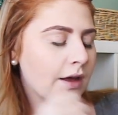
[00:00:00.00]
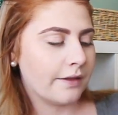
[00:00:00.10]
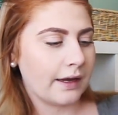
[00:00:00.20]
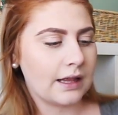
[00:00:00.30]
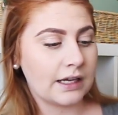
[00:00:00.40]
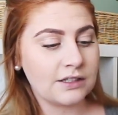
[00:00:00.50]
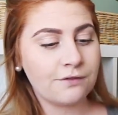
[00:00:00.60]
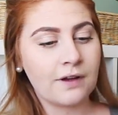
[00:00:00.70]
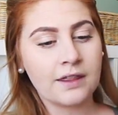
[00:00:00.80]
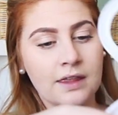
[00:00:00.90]
they
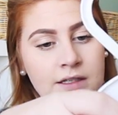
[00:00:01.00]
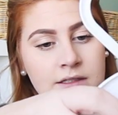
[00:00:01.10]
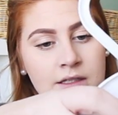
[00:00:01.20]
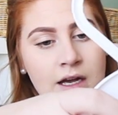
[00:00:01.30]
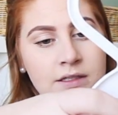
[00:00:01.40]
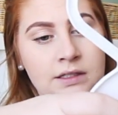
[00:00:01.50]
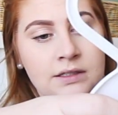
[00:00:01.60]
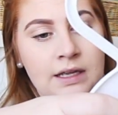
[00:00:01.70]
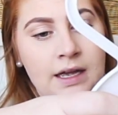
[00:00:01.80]
classify these sizes